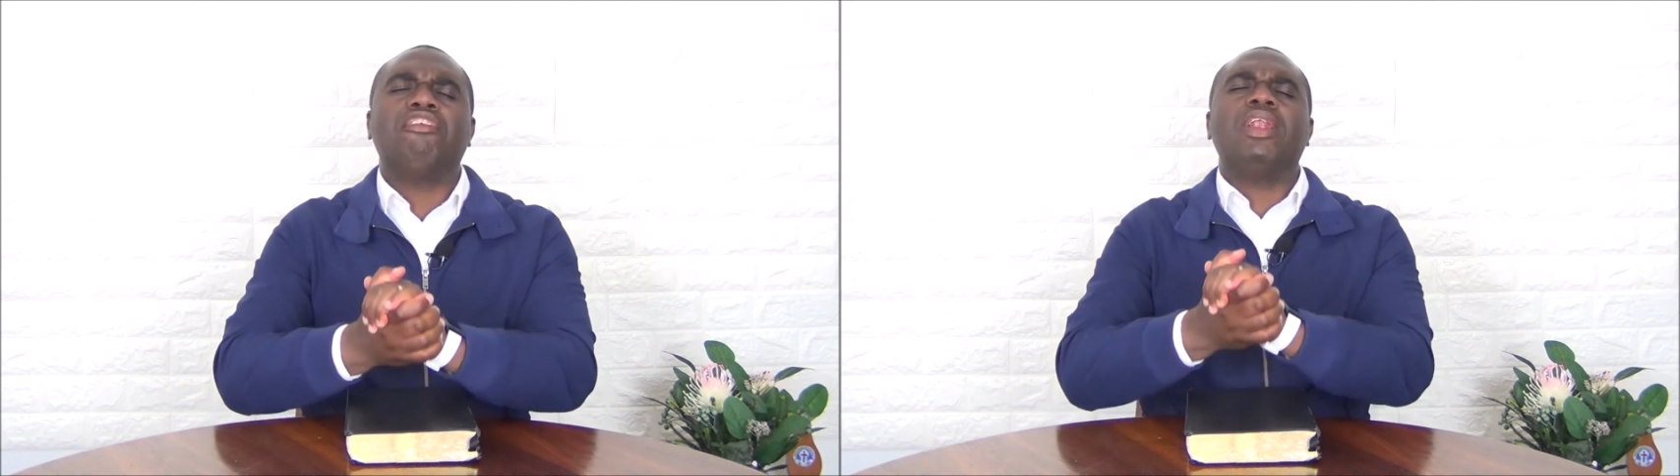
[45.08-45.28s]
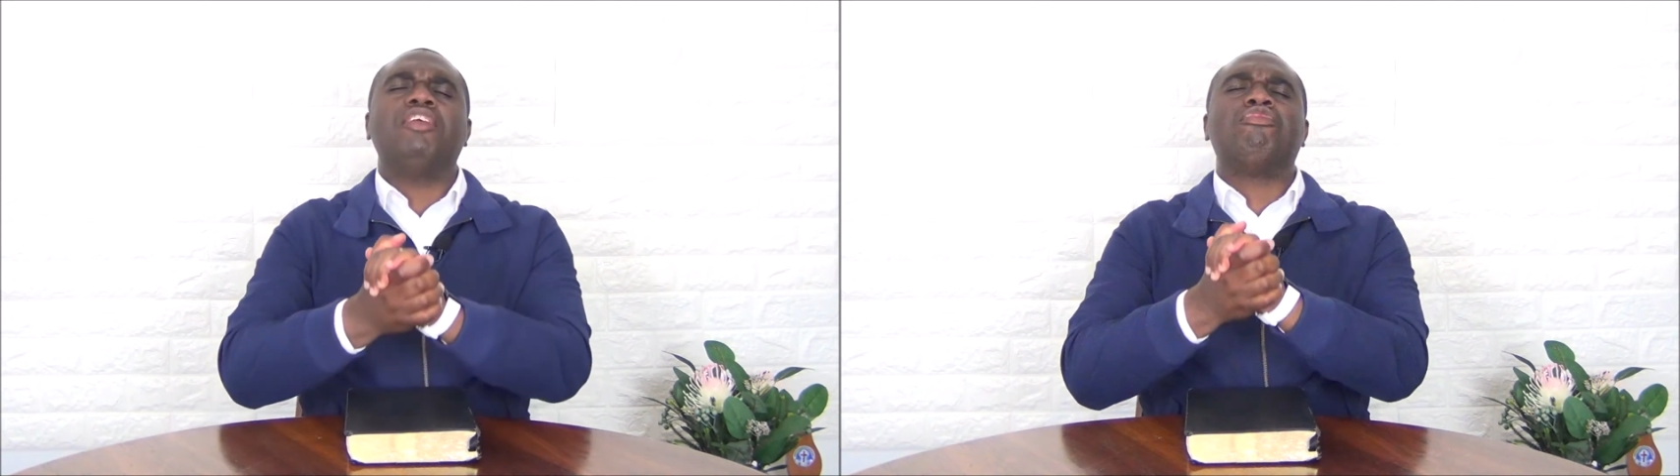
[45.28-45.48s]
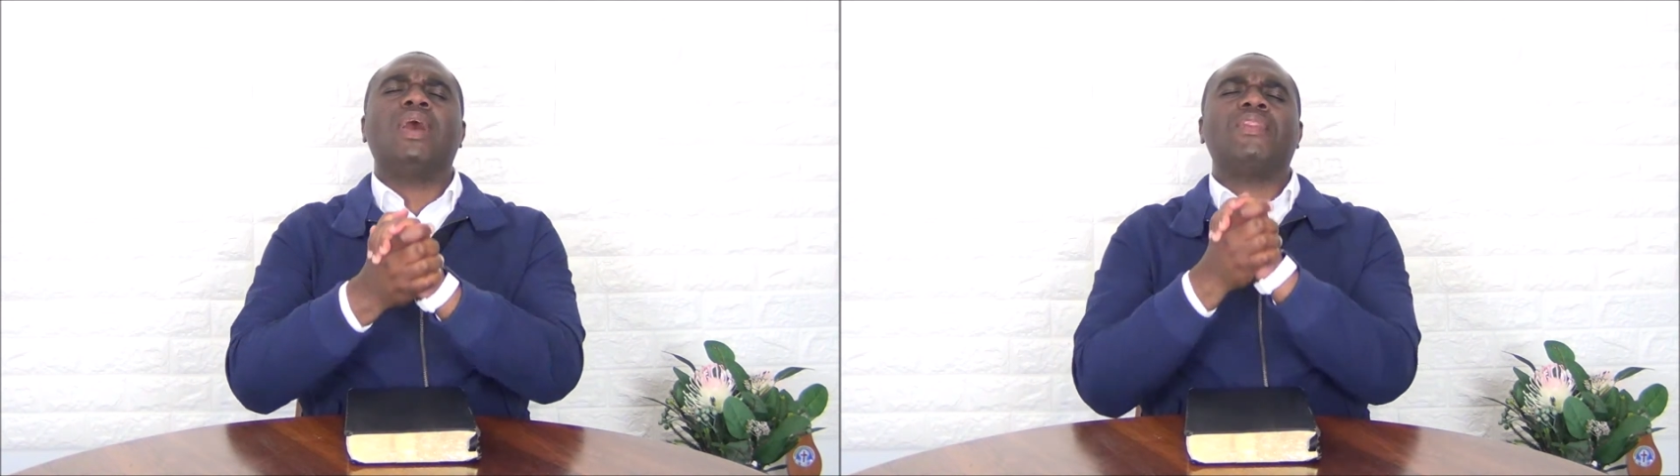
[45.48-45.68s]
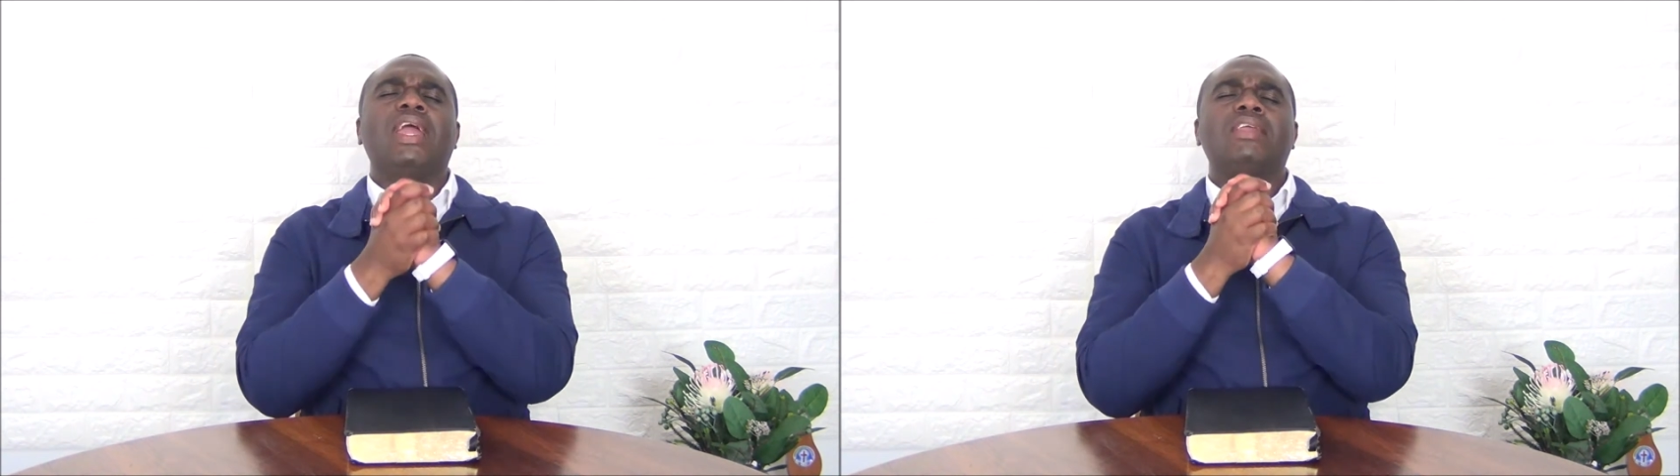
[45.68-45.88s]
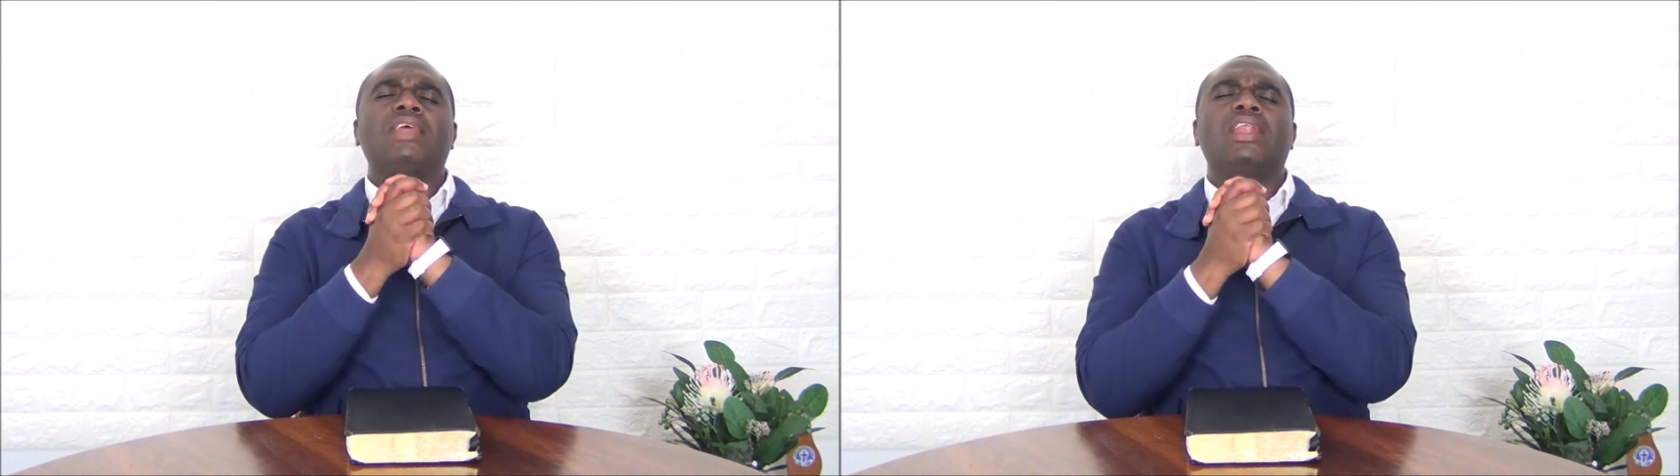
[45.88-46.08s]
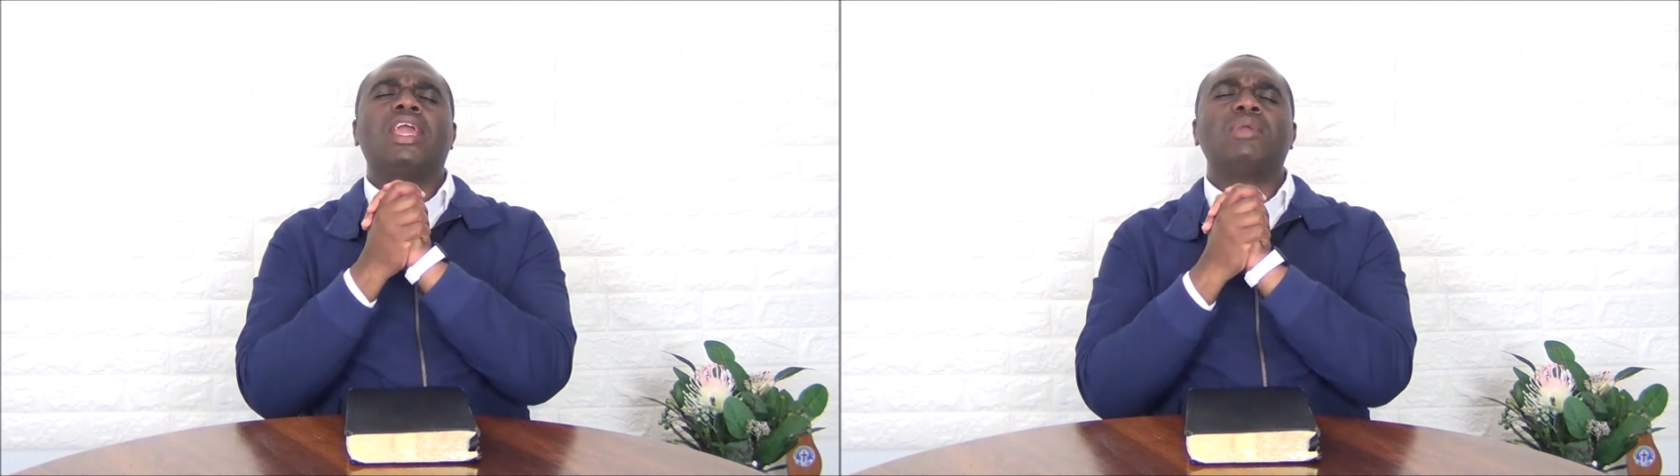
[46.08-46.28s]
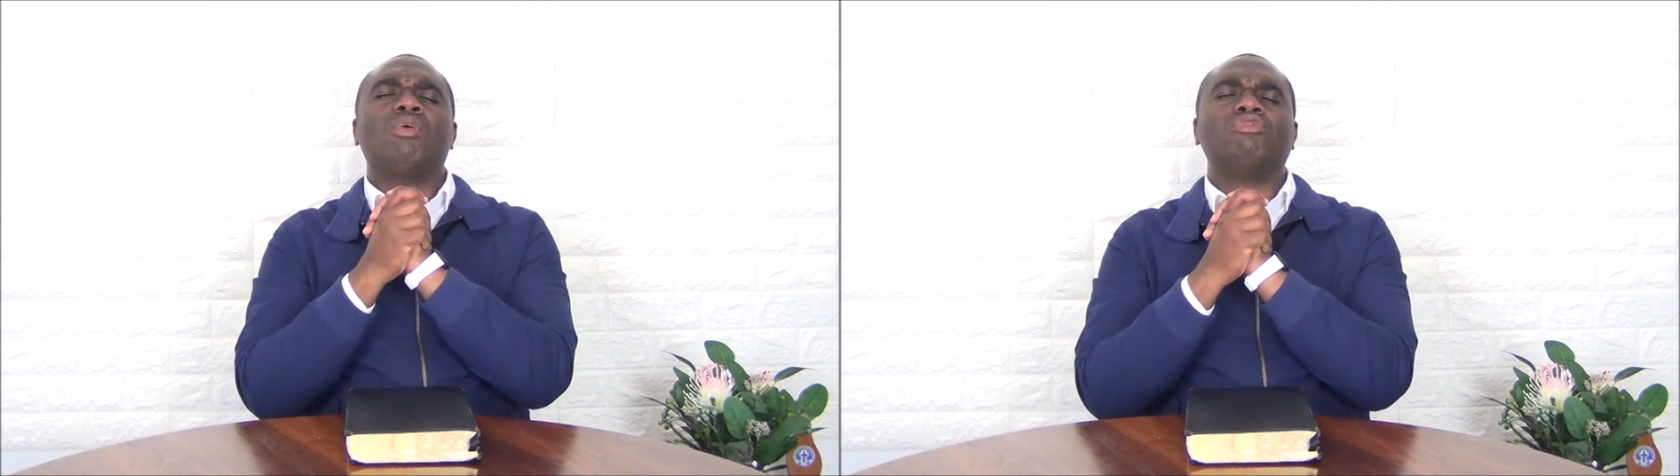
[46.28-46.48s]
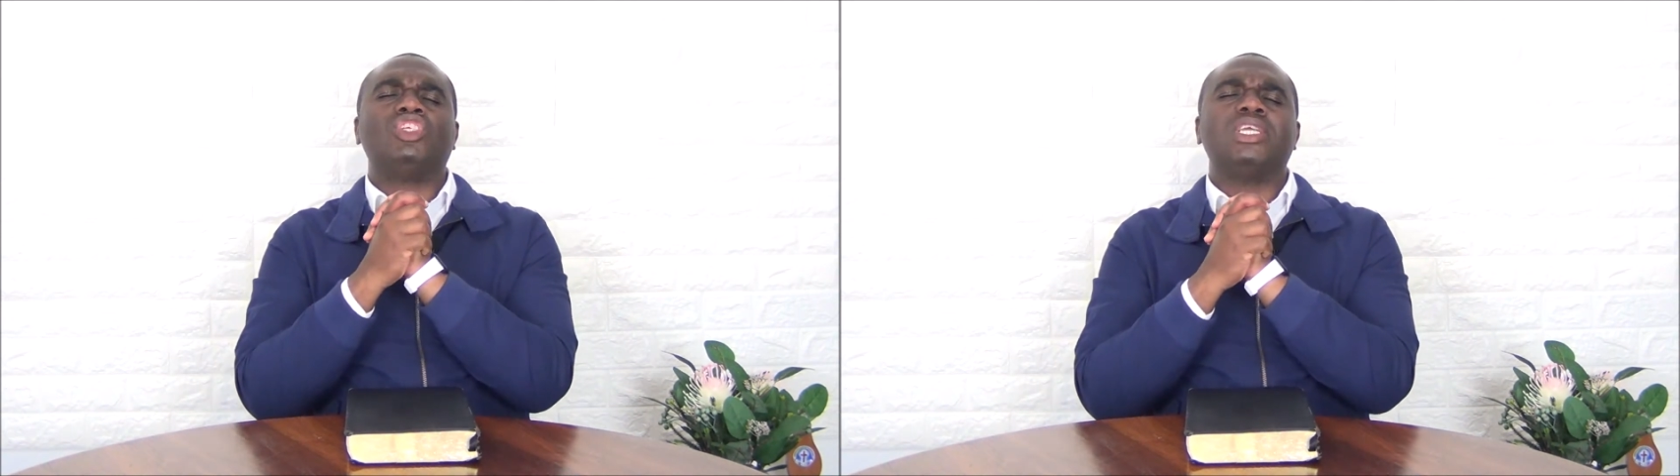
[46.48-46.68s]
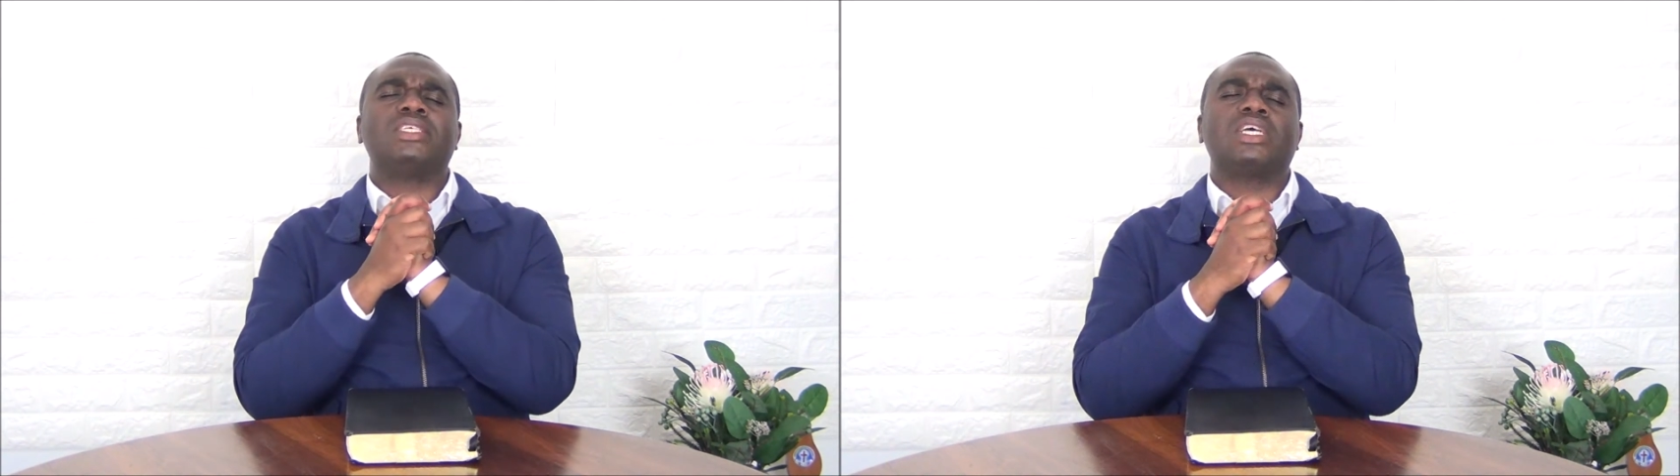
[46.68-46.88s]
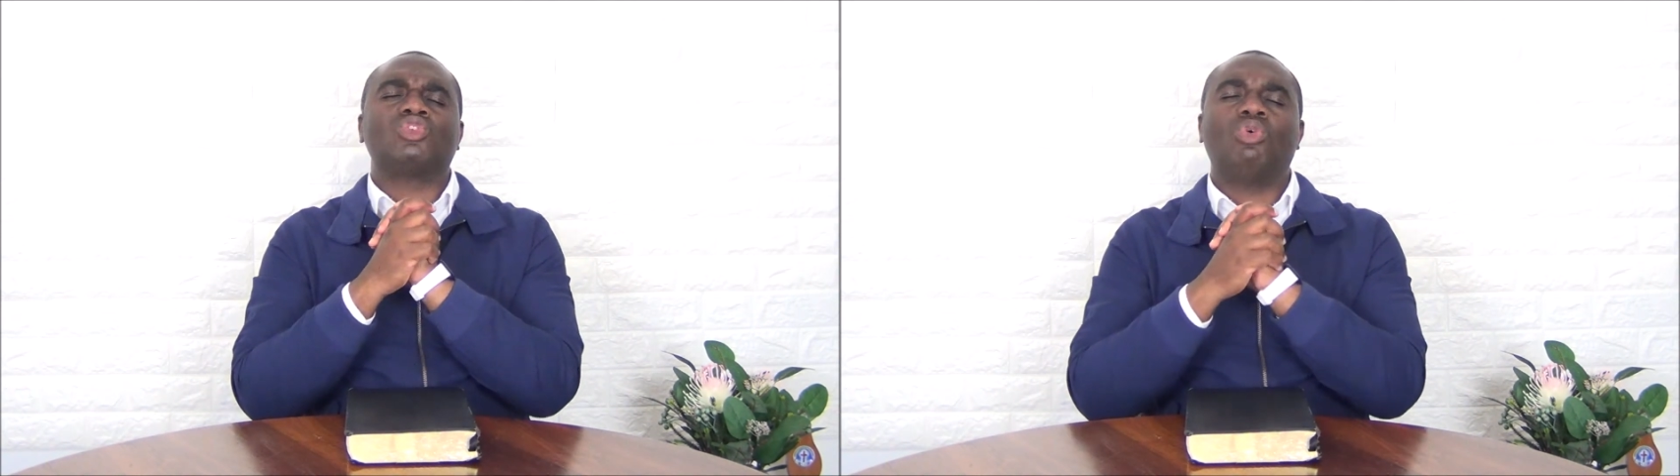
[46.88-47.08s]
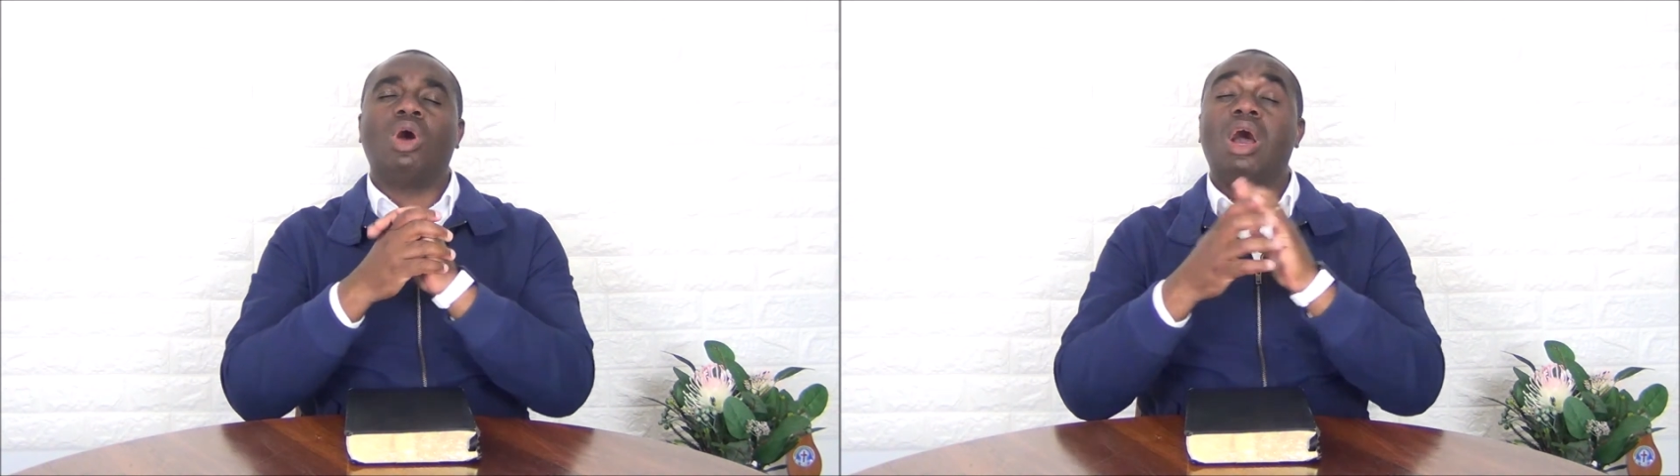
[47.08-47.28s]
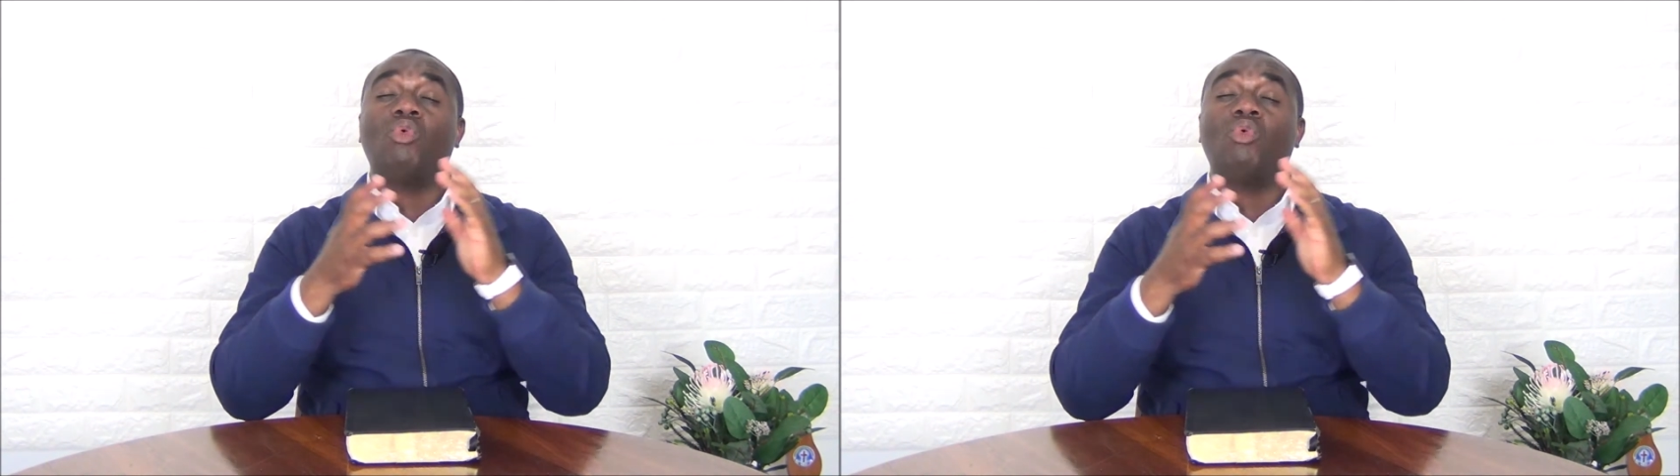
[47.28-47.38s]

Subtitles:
Heavenly Father, in the name of Jesus, oh,